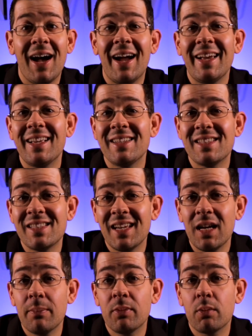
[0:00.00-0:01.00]
I can
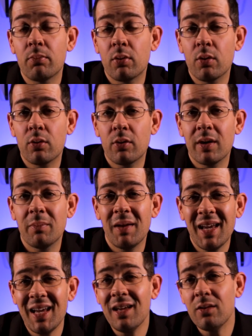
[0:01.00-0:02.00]
sync up the program
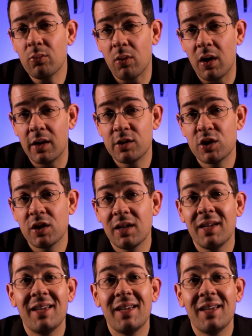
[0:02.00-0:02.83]
and watch,